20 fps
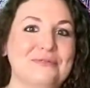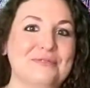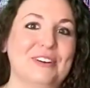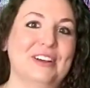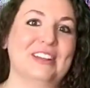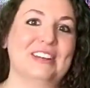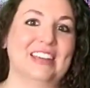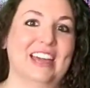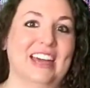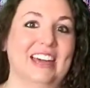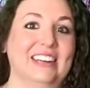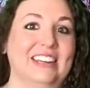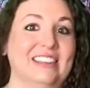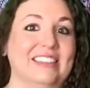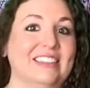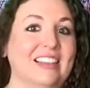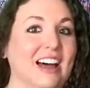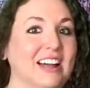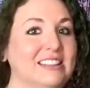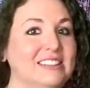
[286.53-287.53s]
fun
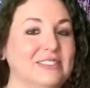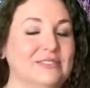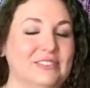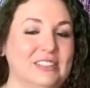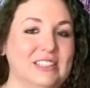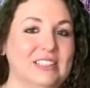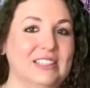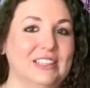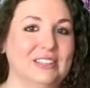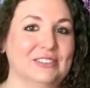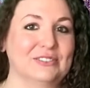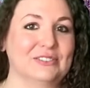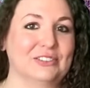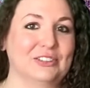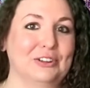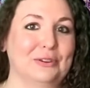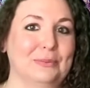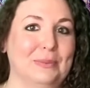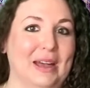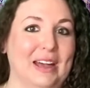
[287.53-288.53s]
adding lots of details to
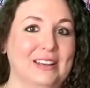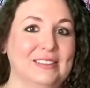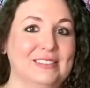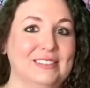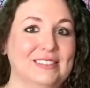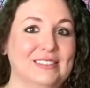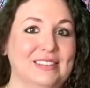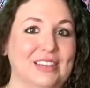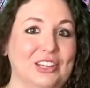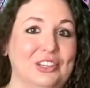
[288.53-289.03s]
your masks,